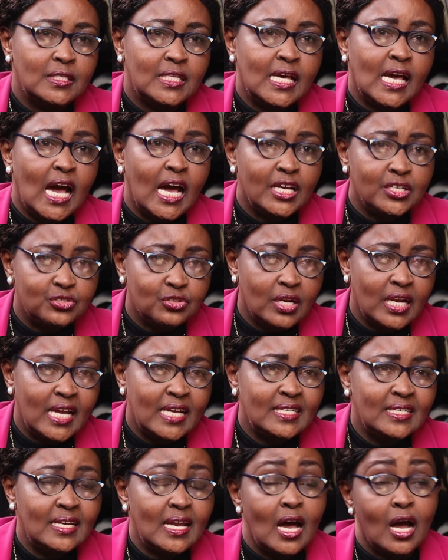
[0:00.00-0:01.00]

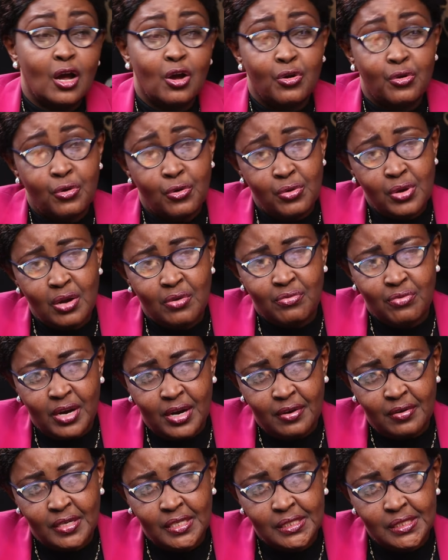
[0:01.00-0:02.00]
isolated a
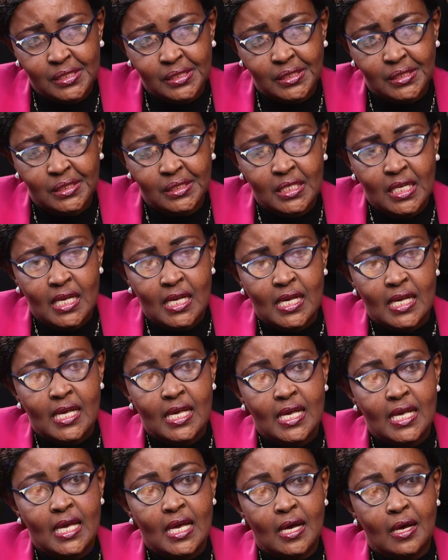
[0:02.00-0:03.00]
coronavirus,
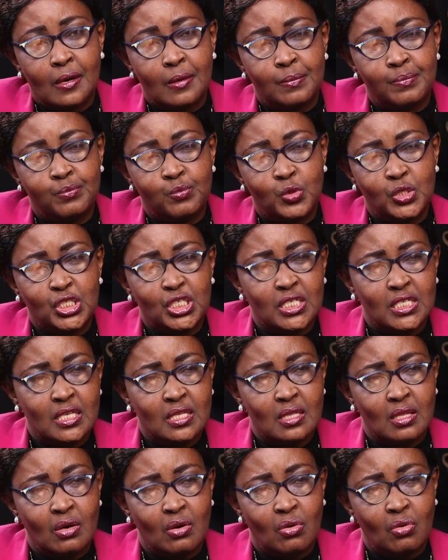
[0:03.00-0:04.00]
which is in
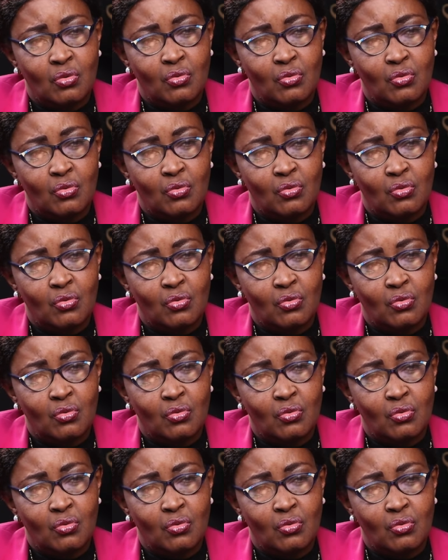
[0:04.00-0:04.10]
the